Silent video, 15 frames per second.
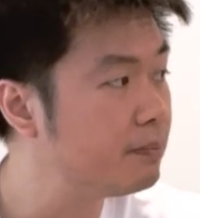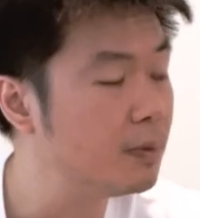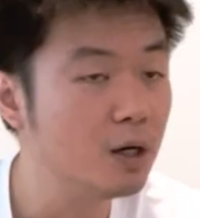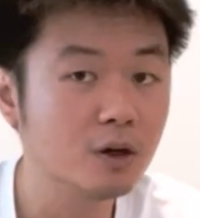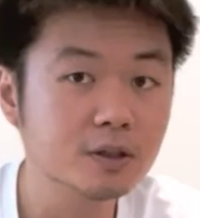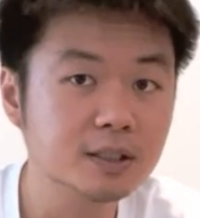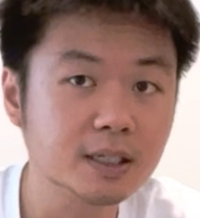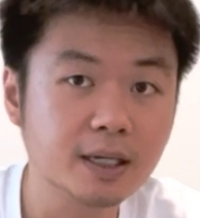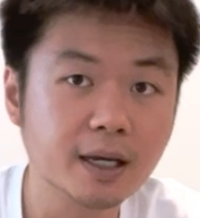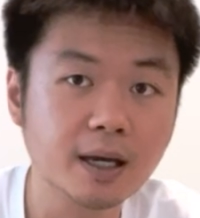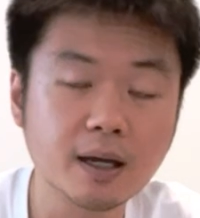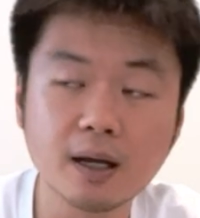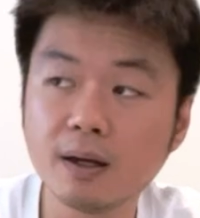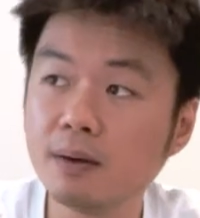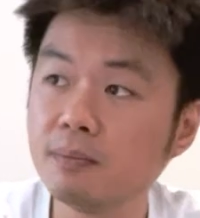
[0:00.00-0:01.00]

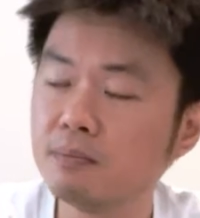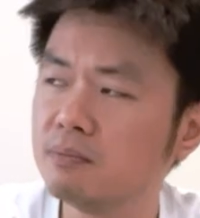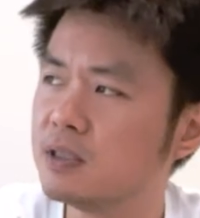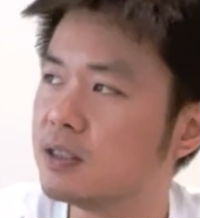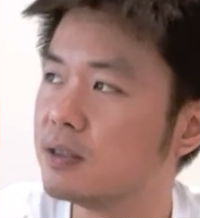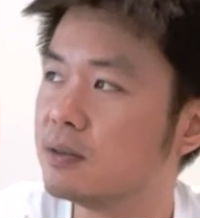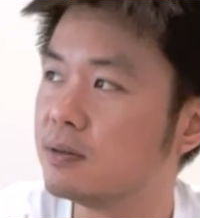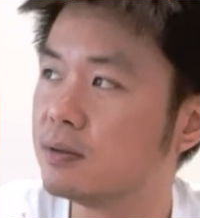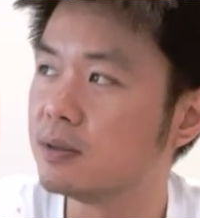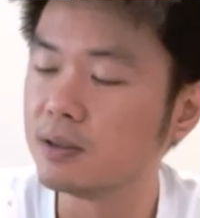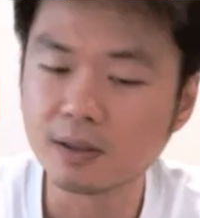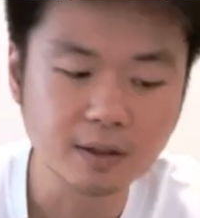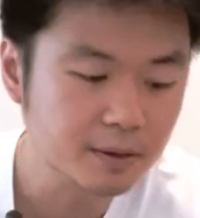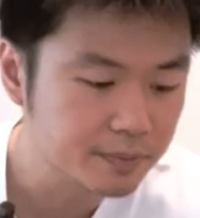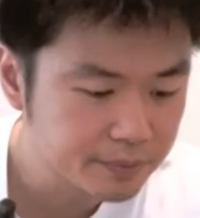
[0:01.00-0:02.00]
meloxicam, is it?
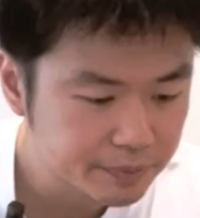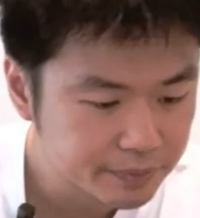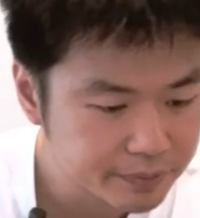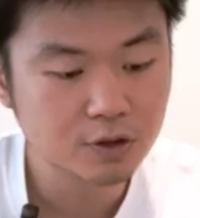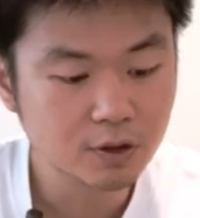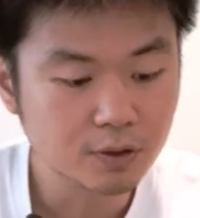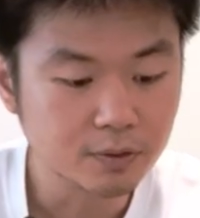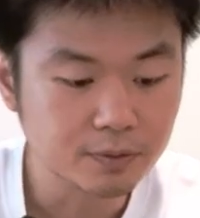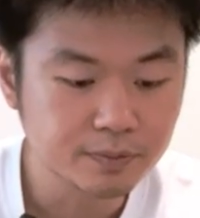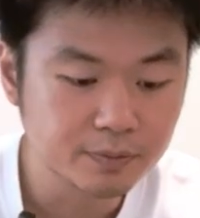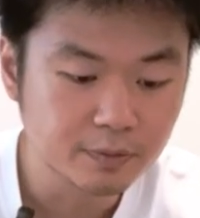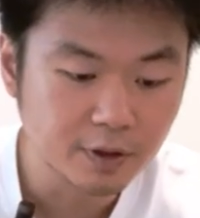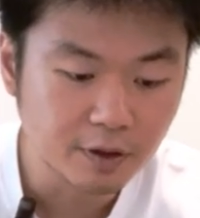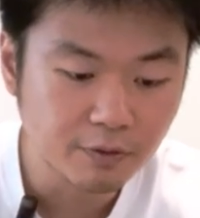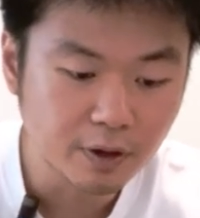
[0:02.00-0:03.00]
Yeah. So
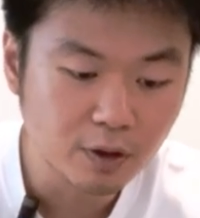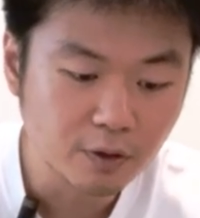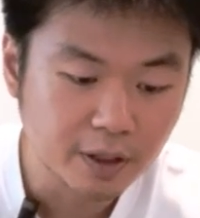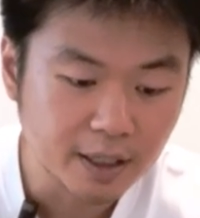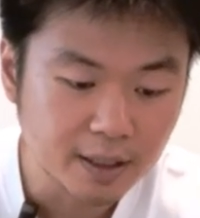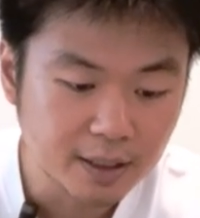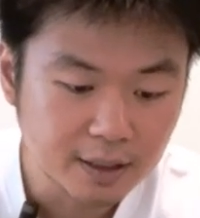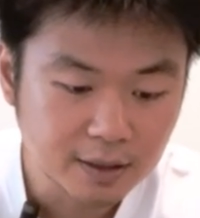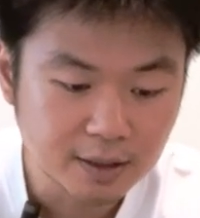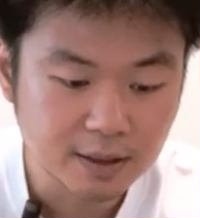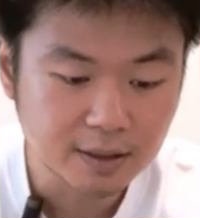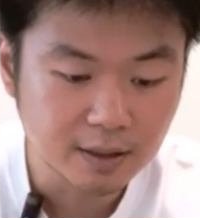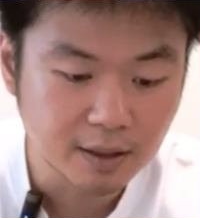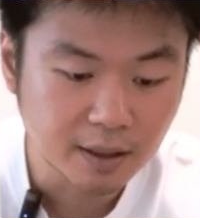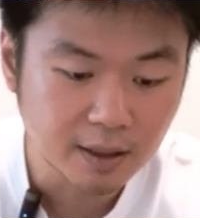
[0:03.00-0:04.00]
if you look at
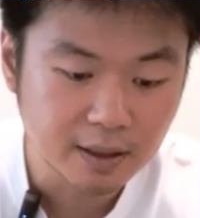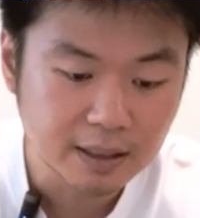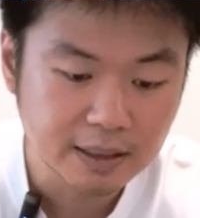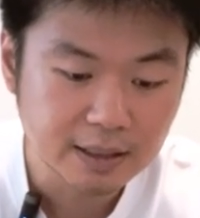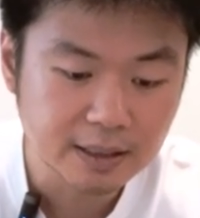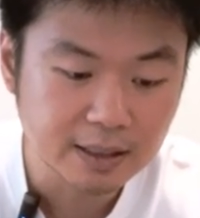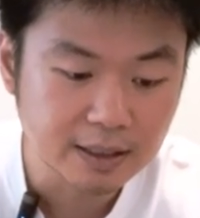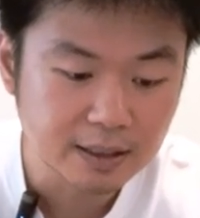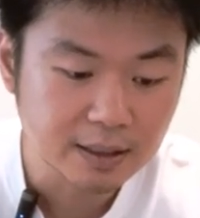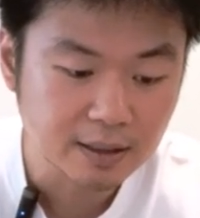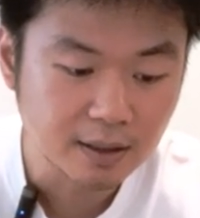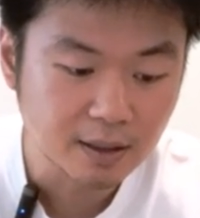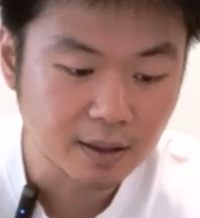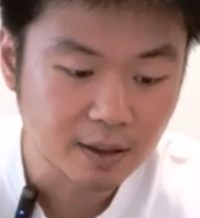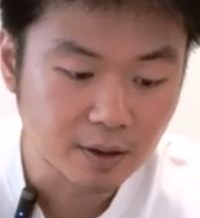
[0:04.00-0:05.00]
this, this is
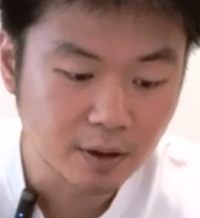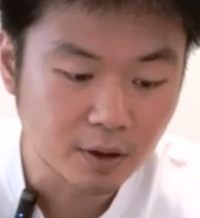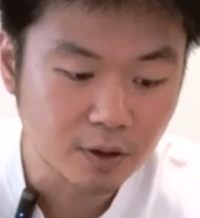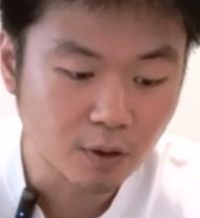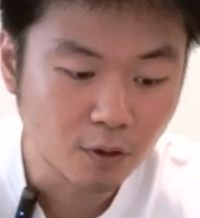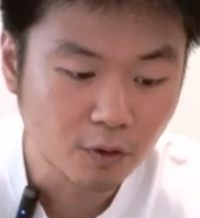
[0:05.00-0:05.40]
an